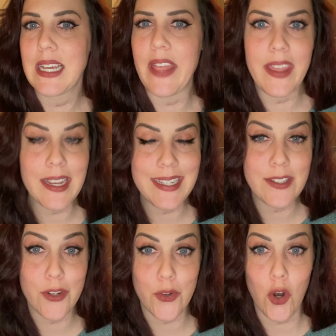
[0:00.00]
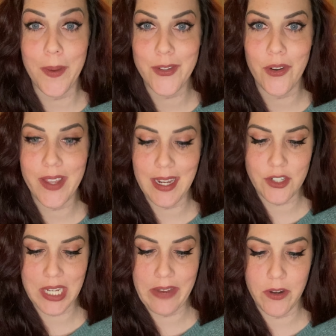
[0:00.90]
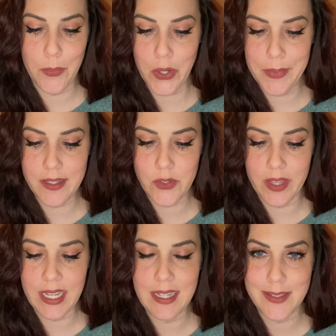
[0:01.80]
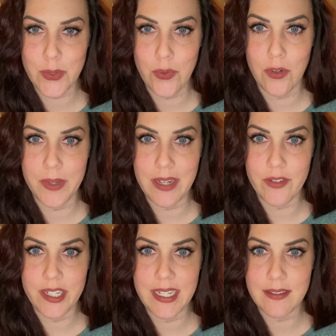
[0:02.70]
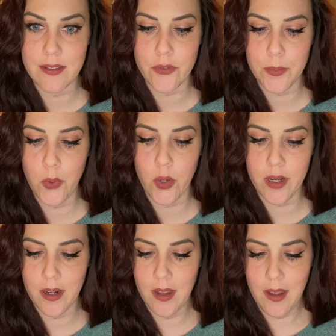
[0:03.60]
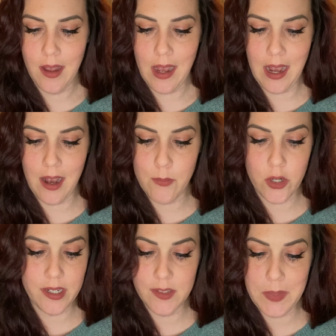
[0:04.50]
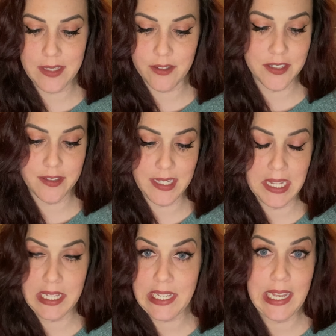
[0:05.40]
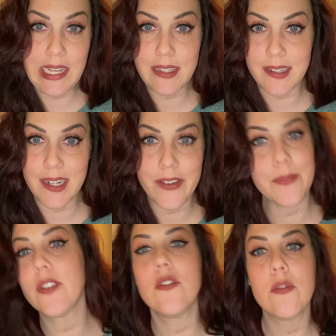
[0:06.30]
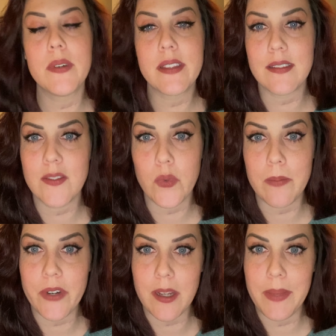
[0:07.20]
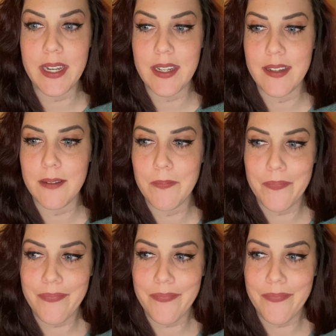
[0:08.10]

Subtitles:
I think he's going to call me, so I don't think I actually have an appointment. So I think he has to call me after he gets the report, where he's basically to say like, hey, it's kind of up to you, but this is what I'm recommending.